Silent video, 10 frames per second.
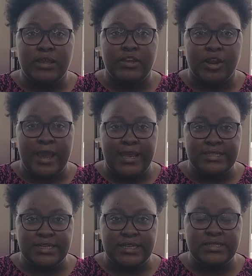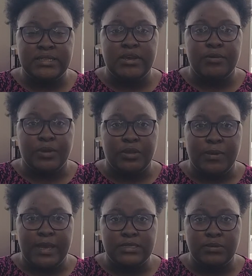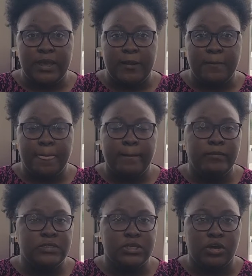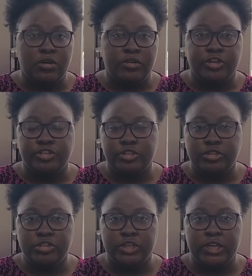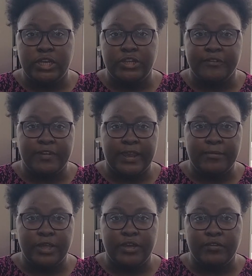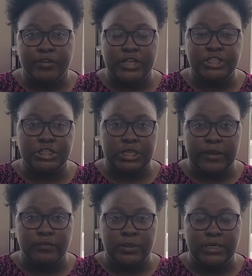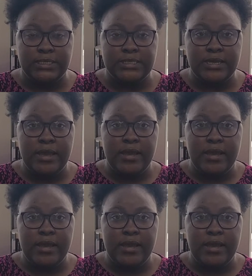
your assets when you pass away. So, your children, your family, your friends, your loved ones.